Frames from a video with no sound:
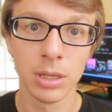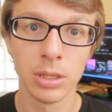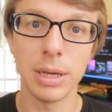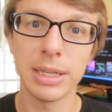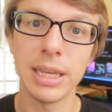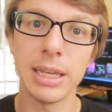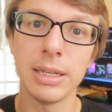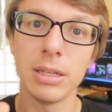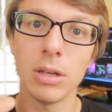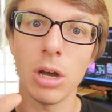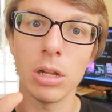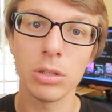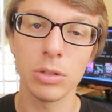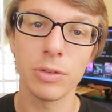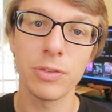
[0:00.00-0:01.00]
Again,
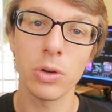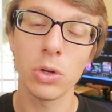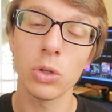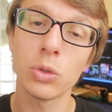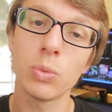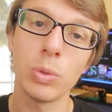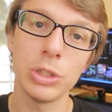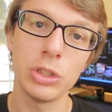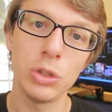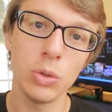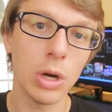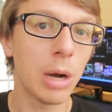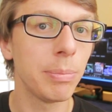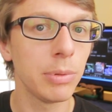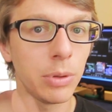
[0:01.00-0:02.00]
all your photos, once you
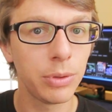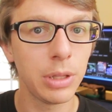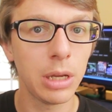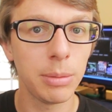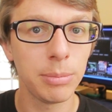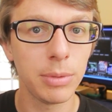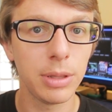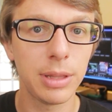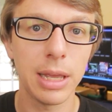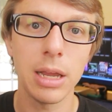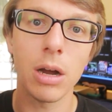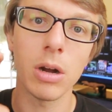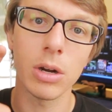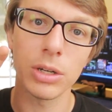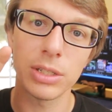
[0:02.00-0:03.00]
upload them, they
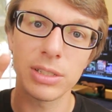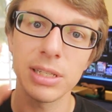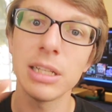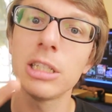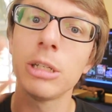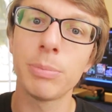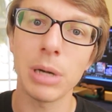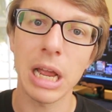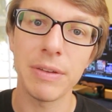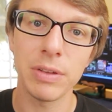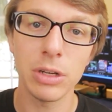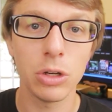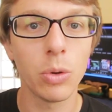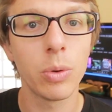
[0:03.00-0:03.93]
are set to private.